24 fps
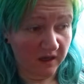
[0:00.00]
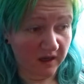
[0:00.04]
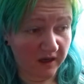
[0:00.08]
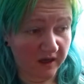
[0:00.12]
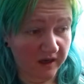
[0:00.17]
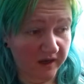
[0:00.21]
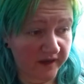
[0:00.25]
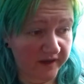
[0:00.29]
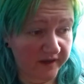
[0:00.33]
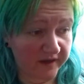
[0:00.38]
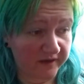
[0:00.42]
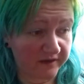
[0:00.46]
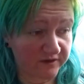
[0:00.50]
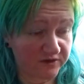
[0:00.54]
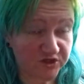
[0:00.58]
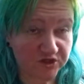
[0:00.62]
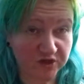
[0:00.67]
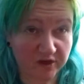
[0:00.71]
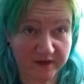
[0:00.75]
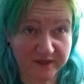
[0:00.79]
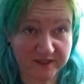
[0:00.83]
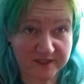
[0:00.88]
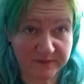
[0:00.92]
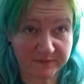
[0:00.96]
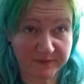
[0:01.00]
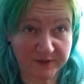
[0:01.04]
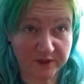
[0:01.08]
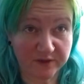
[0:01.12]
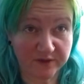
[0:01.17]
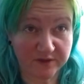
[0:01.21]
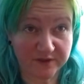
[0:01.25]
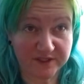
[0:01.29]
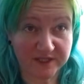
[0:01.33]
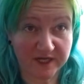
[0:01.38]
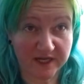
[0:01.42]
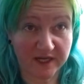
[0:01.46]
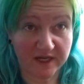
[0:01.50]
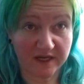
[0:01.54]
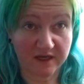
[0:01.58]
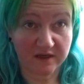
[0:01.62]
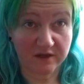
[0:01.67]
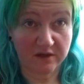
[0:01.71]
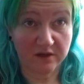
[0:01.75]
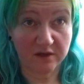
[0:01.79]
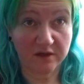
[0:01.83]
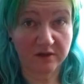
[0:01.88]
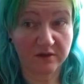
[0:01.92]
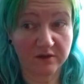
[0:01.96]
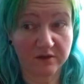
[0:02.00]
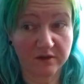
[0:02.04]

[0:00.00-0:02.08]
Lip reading: I try to be good in